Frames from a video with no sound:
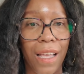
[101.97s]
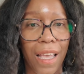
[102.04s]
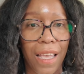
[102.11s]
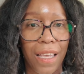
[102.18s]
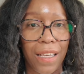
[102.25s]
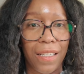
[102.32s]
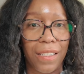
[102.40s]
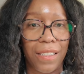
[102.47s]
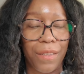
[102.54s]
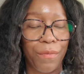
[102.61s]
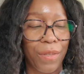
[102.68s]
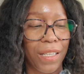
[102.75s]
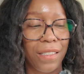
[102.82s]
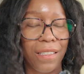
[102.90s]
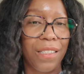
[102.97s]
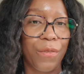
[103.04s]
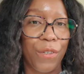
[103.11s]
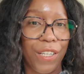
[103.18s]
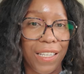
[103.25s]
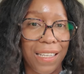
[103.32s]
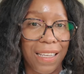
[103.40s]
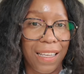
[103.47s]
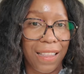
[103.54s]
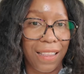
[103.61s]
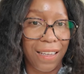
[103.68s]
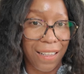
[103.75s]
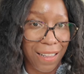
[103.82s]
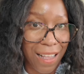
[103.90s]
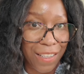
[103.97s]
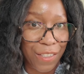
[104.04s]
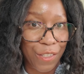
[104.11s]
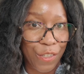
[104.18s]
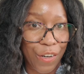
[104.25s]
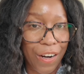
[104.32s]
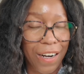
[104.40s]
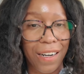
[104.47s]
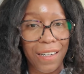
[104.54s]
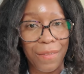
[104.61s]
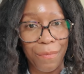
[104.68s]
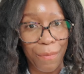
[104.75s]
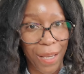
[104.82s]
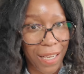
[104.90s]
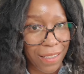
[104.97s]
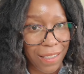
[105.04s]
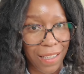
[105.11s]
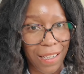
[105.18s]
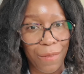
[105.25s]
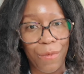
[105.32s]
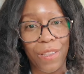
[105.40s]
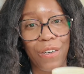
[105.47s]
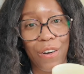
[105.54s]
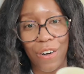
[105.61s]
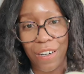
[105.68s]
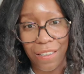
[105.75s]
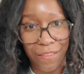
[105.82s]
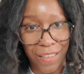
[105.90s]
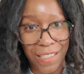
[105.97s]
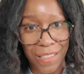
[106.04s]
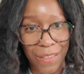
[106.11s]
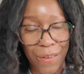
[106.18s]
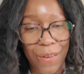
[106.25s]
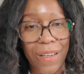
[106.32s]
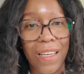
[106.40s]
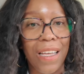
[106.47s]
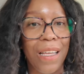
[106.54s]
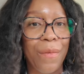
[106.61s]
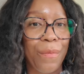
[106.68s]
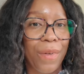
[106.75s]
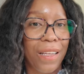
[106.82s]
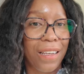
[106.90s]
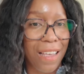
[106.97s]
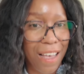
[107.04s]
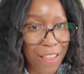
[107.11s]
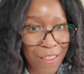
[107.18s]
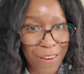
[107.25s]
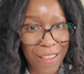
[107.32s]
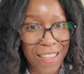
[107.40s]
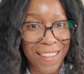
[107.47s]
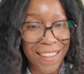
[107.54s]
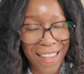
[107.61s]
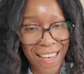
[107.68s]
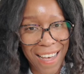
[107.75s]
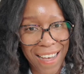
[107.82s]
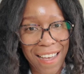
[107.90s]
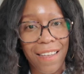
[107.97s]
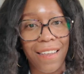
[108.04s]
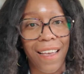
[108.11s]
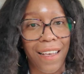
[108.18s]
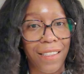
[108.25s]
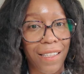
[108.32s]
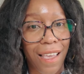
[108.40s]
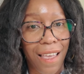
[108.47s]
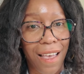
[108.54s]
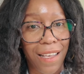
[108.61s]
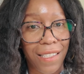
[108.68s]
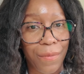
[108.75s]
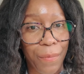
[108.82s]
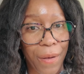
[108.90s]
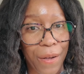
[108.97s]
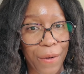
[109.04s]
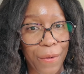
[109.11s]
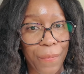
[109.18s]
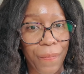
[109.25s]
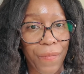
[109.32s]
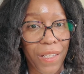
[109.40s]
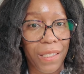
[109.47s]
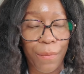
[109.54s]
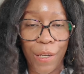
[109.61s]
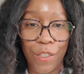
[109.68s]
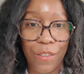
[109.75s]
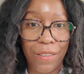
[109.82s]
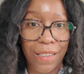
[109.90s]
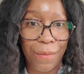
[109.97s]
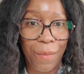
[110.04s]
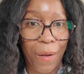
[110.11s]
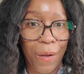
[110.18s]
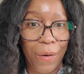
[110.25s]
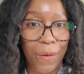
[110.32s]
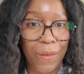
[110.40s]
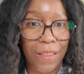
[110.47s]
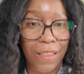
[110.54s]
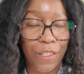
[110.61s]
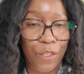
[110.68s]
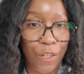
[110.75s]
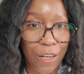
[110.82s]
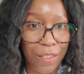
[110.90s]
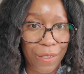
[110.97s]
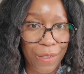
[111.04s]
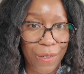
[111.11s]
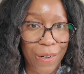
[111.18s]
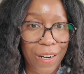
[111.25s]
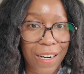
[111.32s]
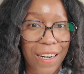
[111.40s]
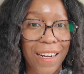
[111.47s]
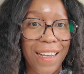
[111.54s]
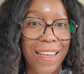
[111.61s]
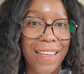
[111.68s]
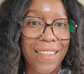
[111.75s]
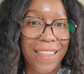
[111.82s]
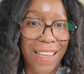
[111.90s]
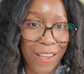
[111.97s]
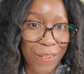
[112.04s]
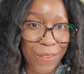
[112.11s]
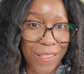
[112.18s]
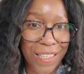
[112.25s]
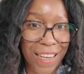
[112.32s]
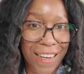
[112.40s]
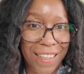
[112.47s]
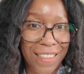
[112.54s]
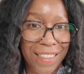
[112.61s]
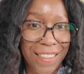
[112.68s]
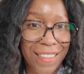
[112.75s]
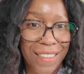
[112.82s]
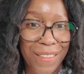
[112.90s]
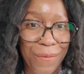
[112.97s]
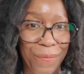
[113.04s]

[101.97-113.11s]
And places where you can get the glass jar, Makesy with the aura vessel. But other than that, SKS bottle, specialty bottle, the jar store, CandleScience.